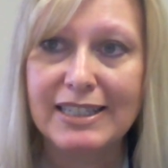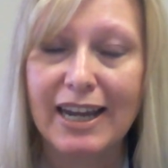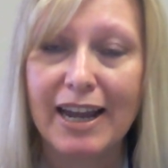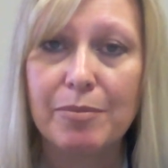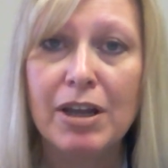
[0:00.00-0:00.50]

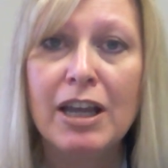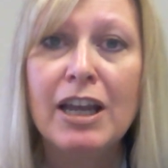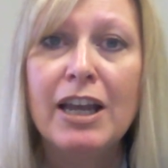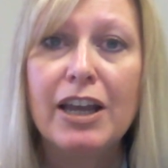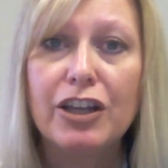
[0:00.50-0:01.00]
time.
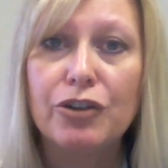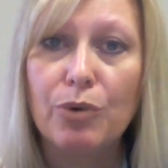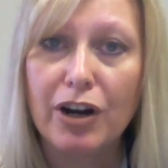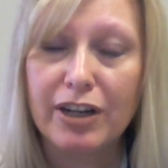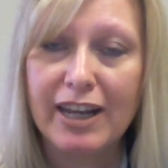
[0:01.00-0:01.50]
You
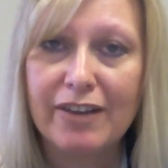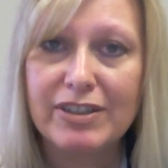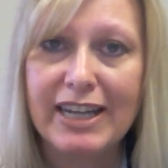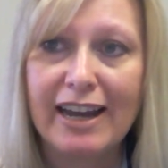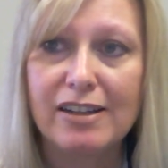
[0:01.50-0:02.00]
are going to have a
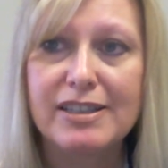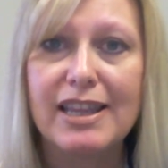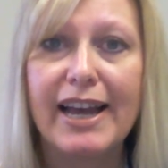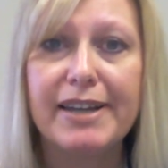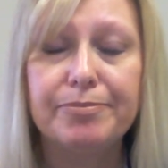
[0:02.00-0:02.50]
title
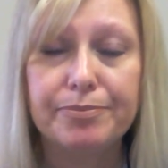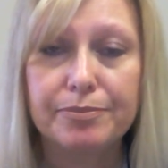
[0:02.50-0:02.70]
slide